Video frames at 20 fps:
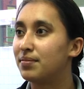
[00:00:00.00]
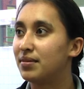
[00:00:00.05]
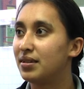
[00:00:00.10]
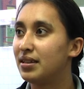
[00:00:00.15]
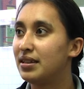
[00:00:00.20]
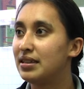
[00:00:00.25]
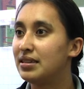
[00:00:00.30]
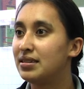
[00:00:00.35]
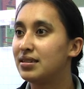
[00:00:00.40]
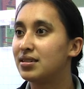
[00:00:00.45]

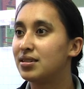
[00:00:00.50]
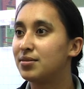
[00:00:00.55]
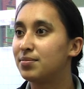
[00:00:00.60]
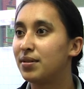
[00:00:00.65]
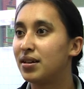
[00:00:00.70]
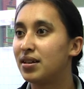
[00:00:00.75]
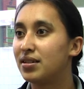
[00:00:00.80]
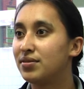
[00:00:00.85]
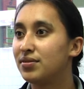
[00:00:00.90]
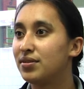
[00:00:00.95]
easiest
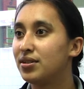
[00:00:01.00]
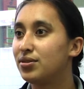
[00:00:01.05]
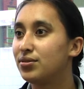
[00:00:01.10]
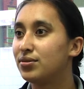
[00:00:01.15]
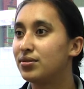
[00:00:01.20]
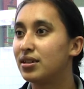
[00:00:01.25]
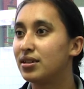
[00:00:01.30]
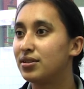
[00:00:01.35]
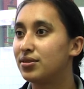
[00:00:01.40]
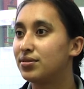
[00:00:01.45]
pathway to
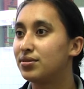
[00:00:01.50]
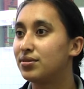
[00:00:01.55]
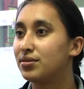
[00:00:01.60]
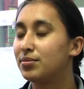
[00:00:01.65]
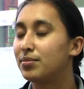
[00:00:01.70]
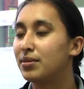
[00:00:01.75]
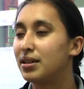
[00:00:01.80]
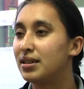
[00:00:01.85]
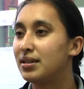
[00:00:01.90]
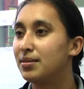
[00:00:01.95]
get to
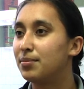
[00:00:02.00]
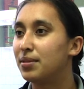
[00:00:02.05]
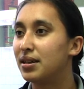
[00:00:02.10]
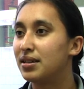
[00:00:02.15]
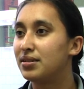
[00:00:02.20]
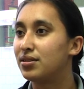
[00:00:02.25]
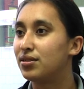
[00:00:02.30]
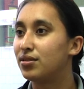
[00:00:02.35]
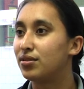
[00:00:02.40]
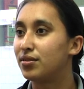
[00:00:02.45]
my
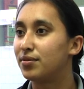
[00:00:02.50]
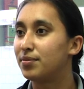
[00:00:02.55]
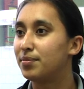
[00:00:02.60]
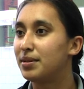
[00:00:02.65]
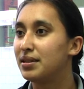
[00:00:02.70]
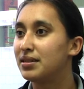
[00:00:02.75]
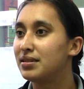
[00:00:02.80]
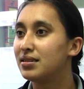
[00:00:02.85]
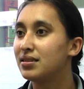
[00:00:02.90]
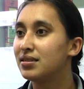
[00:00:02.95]
Bachelor of
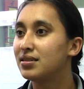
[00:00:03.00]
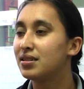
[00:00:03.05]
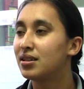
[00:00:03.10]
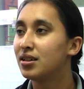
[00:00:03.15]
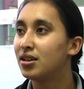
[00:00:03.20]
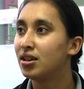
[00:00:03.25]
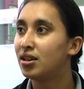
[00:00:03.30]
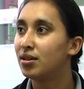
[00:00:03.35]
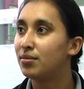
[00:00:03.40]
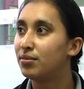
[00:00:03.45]
Business.
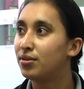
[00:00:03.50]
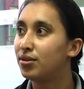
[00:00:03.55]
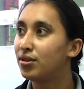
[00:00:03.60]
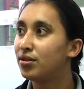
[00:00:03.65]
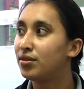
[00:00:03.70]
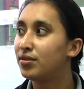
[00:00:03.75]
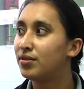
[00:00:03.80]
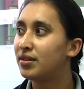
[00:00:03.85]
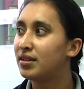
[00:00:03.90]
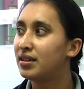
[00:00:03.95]

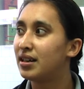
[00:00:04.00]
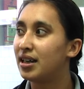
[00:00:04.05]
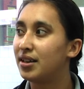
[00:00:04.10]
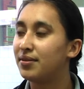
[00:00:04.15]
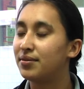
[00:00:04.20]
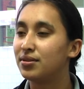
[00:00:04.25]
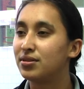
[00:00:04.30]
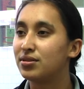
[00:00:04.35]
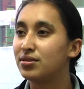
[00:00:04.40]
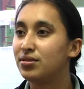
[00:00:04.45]
Moreover, I
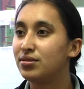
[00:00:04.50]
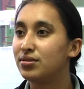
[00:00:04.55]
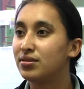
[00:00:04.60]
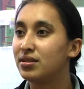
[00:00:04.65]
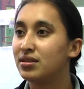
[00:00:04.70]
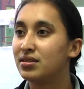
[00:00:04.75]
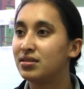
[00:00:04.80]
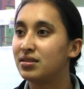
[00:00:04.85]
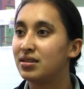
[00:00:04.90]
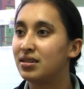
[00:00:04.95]
was new in
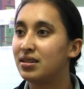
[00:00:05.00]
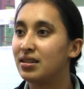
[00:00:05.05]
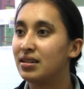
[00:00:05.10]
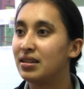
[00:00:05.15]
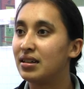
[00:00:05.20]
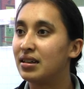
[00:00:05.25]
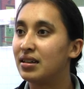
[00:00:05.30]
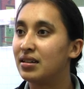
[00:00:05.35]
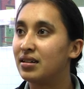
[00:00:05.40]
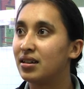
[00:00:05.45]

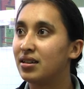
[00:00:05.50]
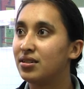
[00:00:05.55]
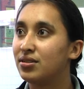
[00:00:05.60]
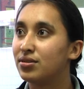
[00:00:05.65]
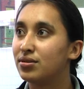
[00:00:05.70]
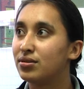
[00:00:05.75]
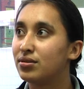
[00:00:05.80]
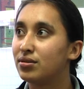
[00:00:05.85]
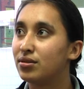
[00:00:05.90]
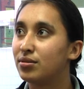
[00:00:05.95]
Australia and I
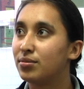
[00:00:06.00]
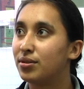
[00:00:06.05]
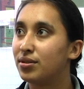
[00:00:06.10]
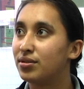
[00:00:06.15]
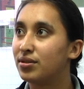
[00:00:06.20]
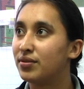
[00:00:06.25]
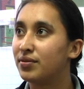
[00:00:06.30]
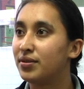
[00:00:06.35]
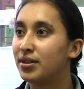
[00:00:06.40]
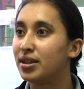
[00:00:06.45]
don't know about
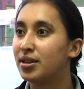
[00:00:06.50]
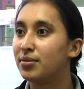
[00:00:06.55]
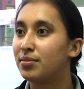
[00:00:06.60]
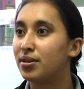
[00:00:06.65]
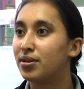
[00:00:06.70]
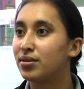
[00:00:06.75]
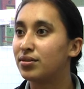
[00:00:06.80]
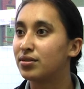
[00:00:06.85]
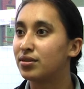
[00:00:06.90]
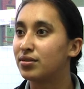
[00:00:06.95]
the
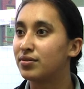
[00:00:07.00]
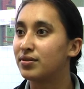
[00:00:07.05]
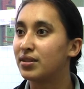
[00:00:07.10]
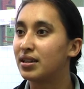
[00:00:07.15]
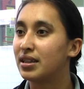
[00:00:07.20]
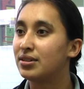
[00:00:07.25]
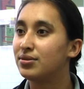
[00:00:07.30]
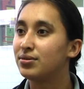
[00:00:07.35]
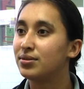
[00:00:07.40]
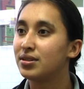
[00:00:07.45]
whereabouts of the
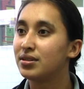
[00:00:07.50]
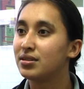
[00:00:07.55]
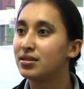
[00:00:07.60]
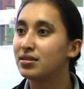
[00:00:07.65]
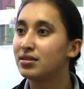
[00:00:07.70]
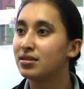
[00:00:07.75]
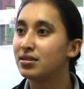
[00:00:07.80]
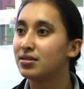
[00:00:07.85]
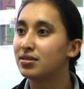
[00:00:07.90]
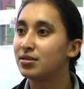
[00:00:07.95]
education
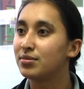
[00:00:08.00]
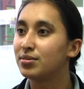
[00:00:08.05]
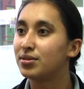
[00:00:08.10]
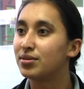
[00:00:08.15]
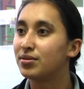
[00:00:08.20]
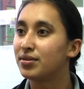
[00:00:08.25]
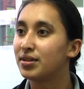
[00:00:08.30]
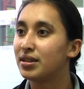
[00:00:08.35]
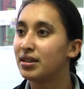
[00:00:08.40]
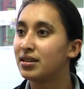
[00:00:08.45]
systems
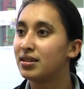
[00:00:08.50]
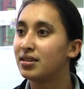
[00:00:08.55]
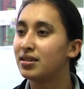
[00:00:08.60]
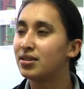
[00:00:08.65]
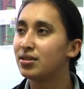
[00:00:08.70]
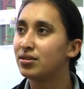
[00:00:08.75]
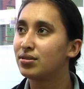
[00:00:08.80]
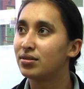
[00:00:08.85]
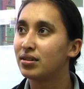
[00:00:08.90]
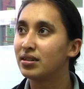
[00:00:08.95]
over here.
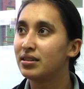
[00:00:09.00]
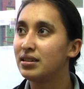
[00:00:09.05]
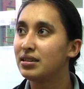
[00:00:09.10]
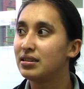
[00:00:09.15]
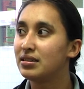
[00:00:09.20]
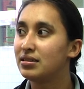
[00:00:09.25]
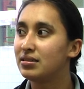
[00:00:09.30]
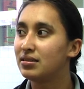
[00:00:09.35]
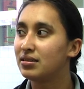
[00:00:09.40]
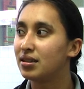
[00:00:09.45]
So I need
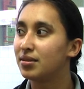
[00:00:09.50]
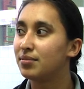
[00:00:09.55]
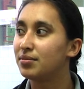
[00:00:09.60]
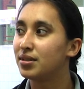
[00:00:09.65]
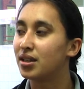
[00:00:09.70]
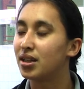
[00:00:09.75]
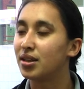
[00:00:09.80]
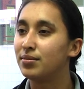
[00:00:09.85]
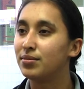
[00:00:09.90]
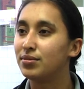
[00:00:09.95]
some
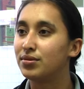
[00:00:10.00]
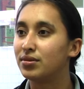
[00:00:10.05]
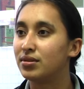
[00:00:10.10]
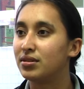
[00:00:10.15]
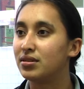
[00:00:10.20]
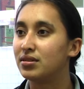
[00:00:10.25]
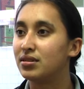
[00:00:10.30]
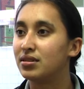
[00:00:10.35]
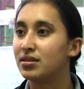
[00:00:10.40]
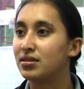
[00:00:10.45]
time to
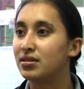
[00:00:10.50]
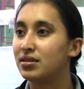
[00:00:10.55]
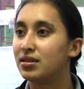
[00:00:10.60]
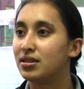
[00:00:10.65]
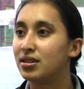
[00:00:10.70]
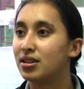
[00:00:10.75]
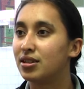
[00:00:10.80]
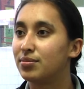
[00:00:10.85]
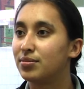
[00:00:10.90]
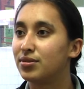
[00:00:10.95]
adjust in
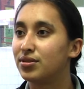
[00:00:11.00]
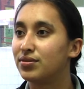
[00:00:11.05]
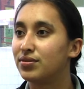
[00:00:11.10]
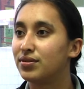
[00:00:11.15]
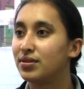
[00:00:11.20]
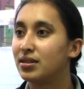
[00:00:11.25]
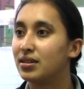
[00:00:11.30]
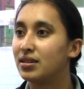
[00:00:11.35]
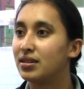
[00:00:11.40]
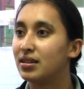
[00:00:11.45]
the
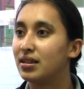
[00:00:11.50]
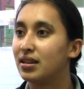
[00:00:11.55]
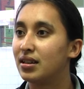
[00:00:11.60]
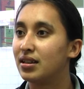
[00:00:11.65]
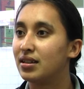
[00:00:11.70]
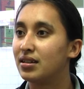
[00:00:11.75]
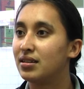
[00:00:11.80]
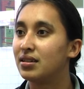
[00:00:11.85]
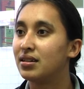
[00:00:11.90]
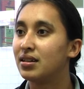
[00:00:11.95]
atmosphere,
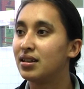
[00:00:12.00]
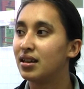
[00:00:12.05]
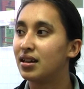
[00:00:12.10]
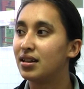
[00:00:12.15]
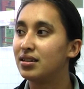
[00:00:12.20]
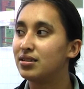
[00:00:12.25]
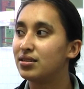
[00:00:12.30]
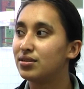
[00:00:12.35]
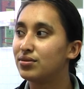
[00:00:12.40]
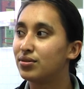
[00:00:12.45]
and I
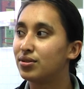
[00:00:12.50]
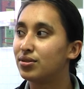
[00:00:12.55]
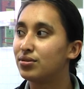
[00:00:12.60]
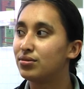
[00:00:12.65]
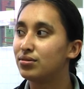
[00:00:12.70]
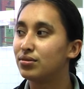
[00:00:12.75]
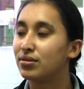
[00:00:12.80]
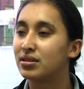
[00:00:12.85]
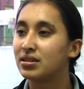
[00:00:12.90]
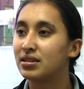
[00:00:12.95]
just want
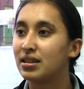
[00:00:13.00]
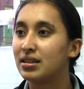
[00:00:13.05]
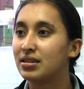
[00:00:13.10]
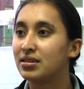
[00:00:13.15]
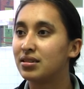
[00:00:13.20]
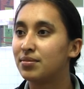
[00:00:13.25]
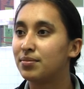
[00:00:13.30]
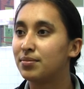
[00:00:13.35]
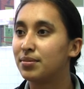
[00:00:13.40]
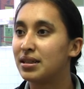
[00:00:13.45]
to extract
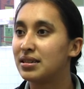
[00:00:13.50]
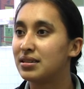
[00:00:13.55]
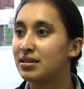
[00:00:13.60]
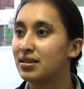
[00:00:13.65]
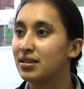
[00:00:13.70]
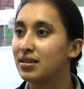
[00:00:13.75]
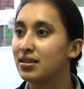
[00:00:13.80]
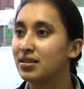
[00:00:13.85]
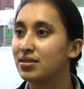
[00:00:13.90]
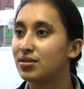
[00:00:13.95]
some best
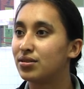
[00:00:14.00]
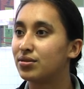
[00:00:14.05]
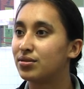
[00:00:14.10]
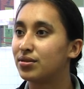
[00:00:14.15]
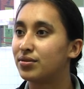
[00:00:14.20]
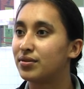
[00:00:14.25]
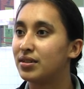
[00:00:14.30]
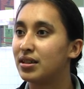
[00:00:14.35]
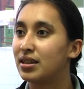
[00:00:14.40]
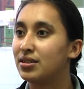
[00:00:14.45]
things out
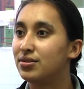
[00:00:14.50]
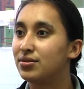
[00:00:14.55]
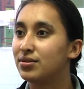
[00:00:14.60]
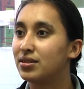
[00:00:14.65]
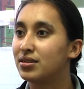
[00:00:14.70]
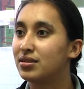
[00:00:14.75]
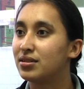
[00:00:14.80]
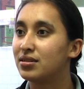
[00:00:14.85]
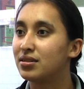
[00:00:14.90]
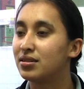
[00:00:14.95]
of the
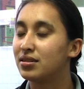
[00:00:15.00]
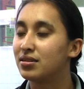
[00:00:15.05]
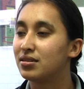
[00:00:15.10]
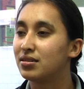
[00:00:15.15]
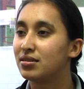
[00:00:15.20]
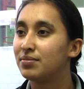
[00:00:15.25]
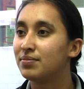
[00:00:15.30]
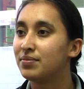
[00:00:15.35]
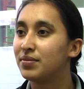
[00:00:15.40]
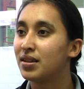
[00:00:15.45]
education
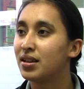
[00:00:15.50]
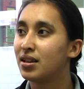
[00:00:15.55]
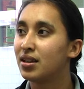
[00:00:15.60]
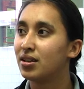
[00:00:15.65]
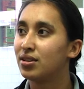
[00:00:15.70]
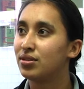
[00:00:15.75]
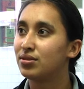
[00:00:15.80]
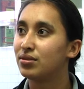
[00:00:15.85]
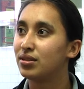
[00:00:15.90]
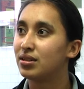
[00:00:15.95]
system.
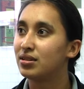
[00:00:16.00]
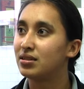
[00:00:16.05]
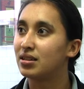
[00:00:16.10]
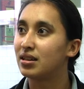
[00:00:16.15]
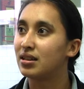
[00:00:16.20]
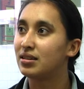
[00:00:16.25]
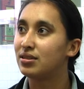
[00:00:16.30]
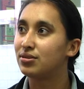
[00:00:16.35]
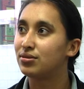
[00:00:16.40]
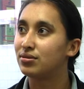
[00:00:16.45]
So
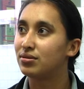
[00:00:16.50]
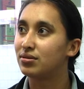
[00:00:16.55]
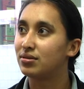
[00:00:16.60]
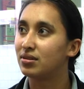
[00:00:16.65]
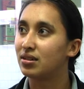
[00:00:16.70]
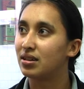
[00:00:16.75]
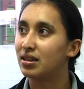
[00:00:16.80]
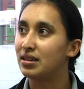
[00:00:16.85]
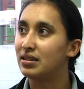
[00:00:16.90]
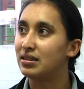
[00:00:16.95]

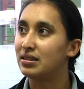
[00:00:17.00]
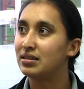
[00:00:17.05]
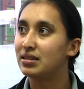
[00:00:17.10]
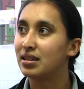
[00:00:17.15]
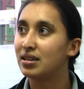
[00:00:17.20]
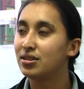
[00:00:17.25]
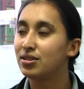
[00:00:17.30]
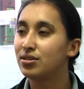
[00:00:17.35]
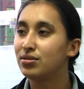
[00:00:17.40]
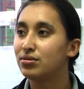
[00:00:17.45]
I
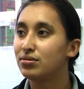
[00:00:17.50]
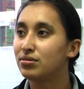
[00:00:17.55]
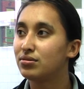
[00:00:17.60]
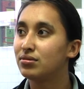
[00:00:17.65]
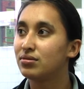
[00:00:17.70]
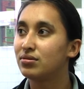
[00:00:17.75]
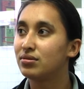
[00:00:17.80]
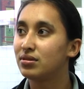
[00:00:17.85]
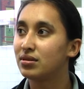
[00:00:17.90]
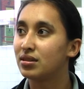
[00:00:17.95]
decided to
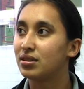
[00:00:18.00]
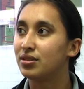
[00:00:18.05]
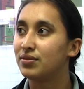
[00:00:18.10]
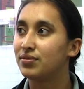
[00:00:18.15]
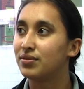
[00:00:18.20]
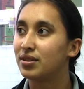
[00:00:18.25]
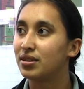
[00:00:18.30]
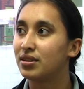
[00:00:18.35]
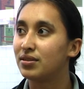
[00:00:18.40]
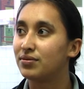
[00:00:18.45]
choose
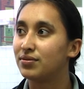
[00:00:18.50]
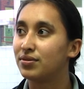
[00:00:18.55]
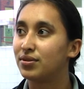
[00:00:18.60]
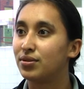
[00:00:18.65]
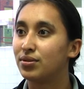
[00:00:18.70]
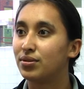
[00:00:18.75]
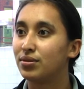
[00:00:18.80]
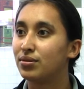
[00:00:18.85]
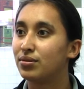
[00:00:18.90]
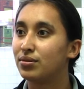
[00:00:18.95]
Certificate
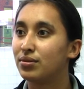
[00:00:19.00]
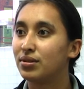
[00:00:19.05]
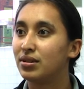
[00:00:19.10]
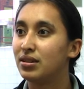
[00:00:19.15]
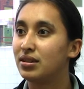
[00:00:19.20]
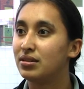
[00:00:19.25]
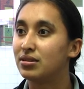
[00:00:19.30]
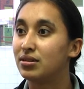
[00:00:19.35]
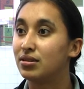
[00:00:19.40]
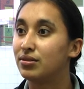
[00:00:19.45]
4
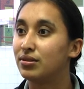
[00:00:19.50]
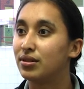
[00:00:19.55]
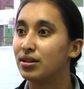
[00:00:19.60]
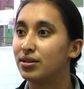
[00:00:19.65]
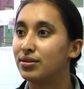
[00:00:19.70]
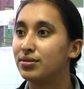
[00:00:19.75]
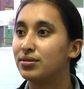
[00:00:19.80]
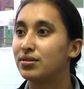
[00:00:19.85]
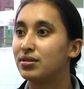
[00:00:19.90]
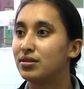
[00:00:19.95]
in
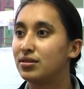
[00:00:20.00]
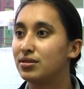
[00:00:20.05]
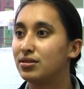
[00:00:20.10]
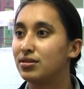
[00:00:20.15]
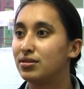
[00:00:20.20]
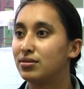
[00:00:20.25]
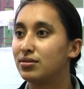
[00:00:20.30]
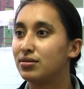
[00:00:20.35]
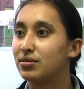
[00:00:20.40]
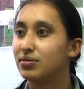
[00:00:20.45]
Srinarayana
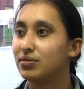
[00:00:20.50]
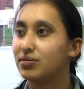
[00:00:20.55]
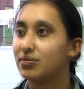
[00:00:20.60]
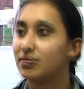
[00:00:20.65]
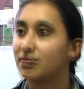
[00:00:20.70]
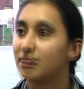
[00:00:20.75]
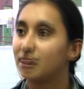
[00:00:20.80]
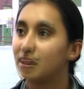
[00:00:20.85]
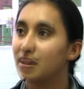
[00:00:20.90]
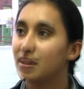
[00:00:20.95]
Institute.
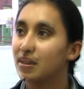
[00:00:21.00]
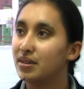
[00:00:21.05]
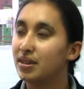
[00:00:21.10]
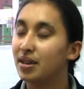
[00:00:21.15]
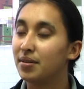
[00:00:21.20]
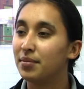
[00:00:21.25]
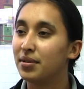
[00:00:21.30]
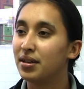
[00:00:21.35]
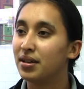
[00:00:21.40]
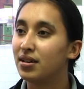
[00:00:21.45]
There
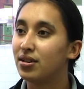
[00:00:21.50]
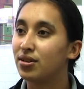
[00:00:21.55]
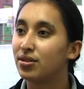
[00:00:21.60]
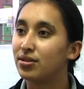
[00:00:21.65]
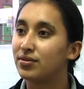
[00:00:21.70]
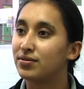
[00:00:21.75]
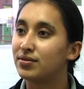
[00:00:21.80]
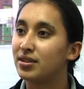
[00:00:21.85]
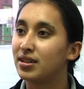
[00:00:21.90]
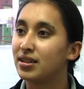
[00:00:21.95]
are a lot
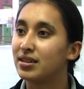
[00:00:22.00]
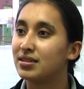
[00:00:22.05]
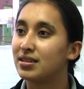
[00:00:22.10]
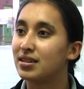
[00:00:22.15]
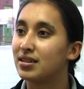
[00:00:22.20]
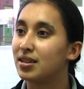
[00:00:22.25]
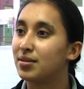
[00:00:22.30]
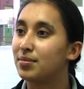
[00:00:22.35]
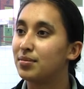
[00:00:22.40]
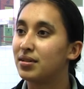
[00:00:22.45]
of things
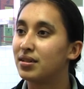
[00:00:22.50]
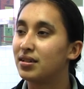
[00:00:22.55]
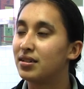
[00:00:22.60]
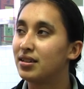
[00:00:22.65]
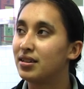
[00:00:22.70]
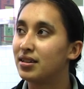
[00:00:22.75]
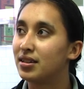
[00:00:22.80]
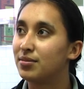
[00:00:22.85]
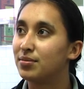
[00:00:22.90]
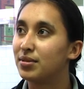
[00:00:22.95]
that I'm
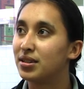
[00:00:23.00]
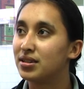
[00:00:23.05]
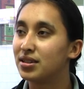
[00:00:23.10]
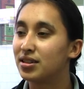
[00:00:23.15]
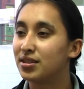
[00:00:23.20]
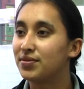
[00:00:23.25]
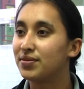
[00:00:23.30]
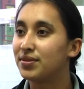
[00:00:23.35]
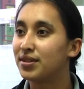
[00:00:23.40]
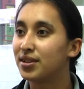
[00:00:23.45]
learning in my
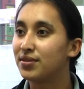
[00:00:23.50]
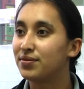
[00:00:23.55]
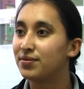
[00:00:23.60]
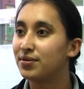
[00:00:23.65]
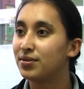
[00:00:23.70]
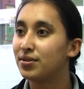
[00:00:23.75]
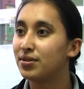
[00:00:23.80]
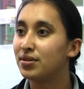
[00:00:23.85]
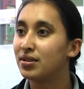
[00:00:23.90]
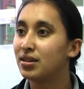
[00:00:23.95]
Certificate
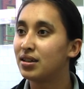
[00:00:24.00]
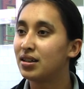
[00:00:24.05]
4.